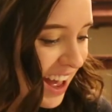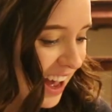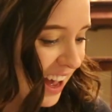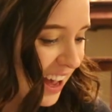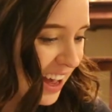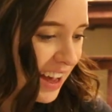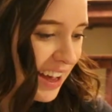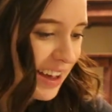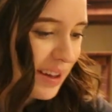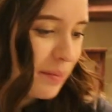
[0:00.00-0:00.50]

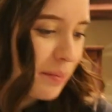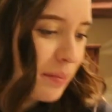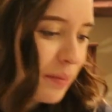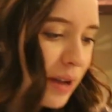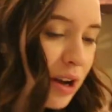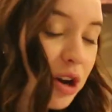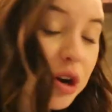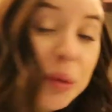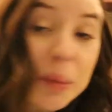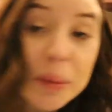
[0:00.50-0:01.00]
I
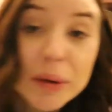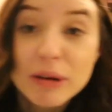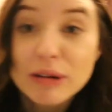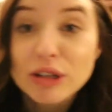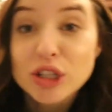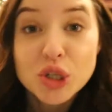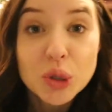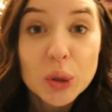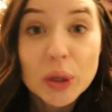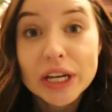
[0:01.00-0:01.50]
hope you
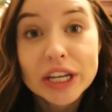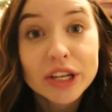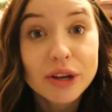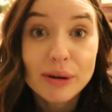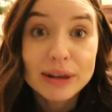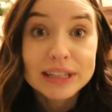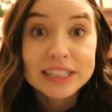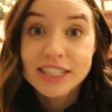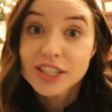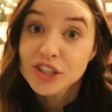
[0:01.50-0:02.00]
enjoyed
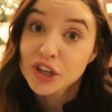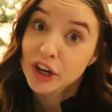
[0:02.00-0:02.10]
going to